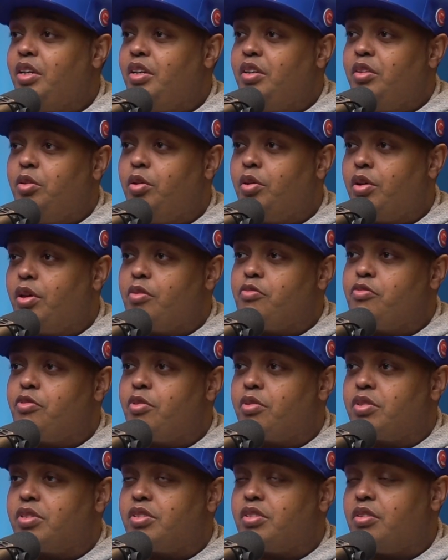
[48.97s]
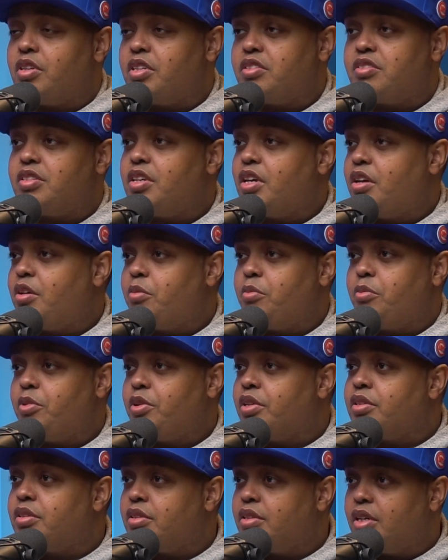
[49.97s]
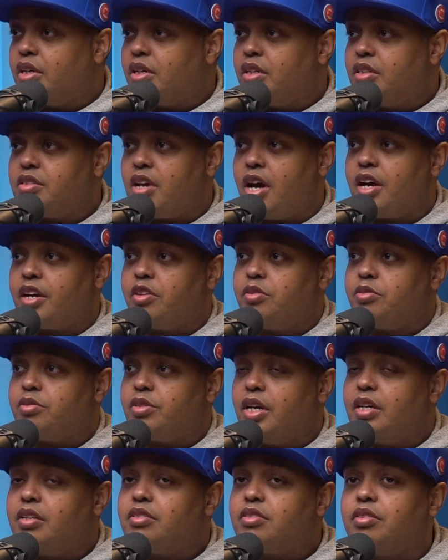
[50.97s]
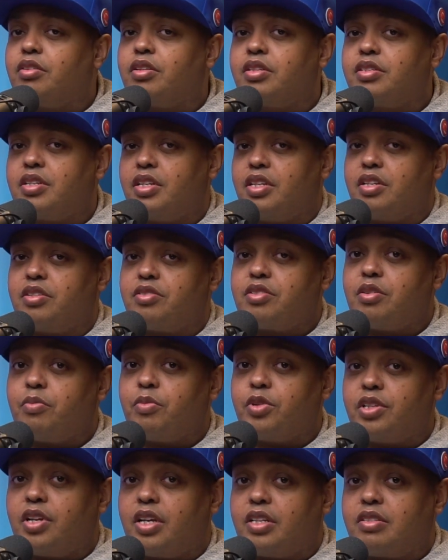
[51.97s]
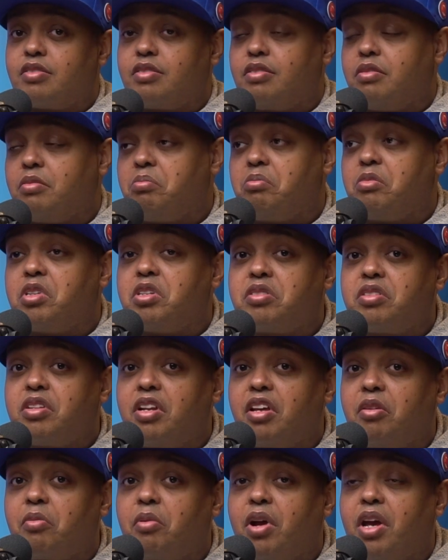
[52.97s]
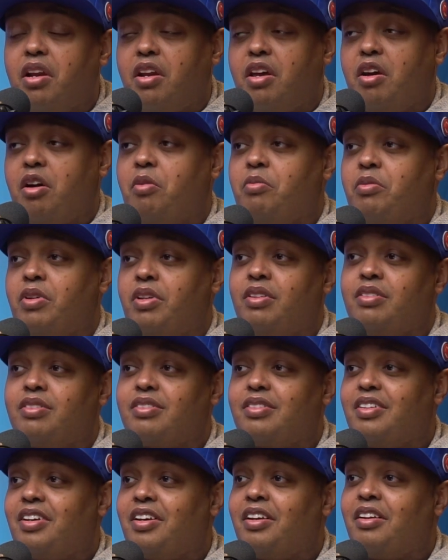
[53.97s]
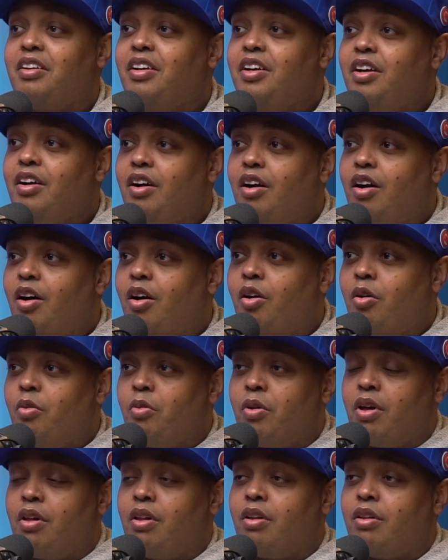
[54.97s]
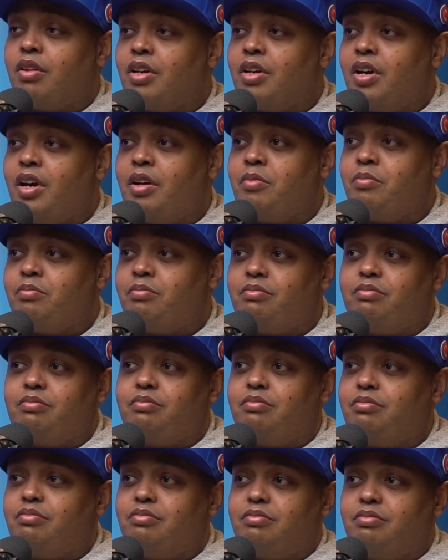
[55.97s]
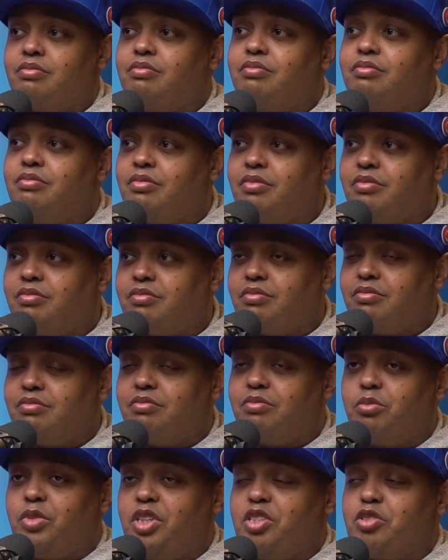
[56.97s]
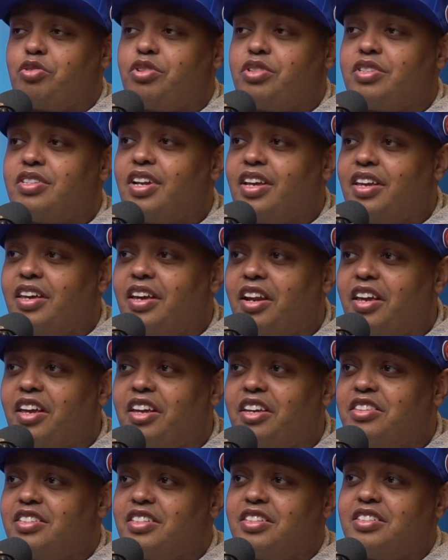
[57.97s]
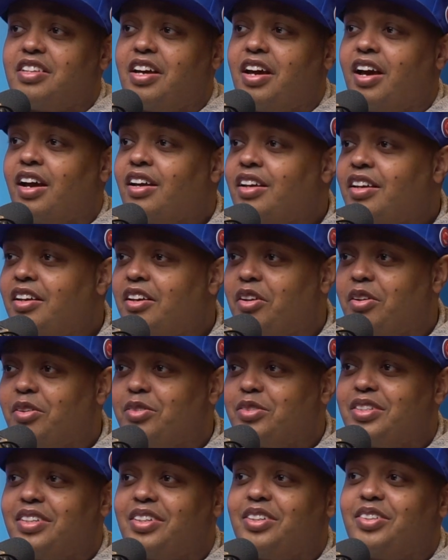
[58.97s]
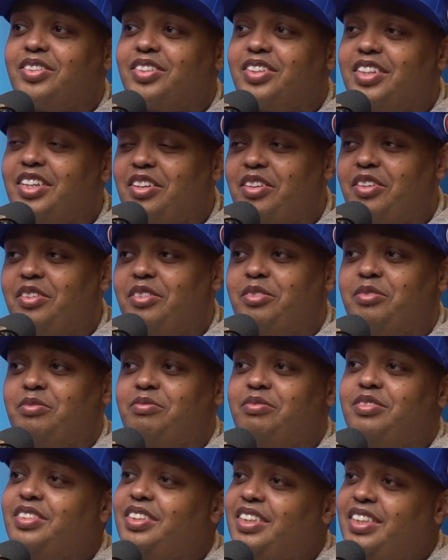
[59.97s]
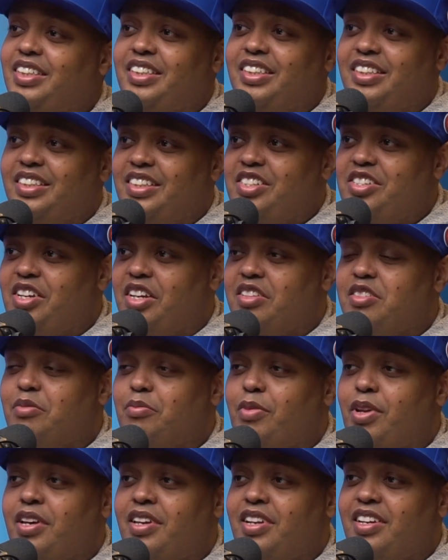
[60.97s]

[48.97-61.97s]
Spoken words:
looking for? So let's say with DocuSign. So let's say there's someone that's listening right now and it's like, oh, well, I'm interested in getting into tech, so can you shed some light?